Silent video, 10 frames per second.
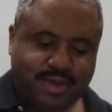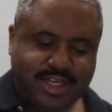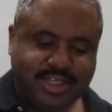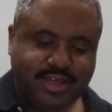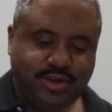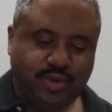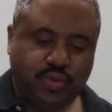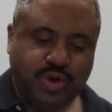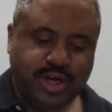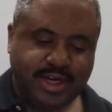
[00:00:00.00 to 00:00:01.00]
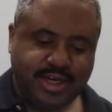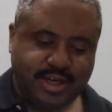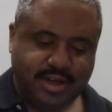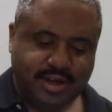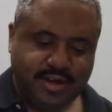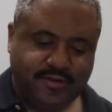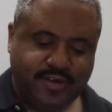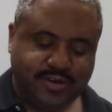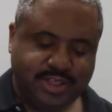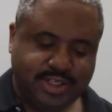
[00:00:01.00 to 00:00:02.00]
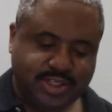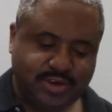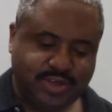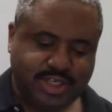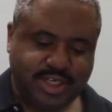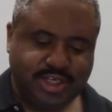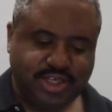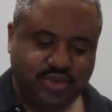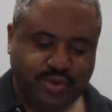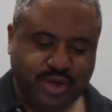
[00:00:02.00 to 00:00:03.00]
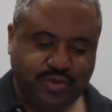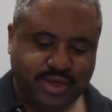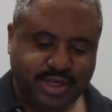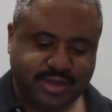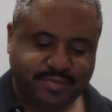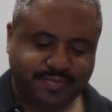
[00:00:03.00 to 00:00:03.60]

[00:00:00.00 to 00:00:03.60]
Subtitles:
Ezekiel 1, verses 13 to 21. It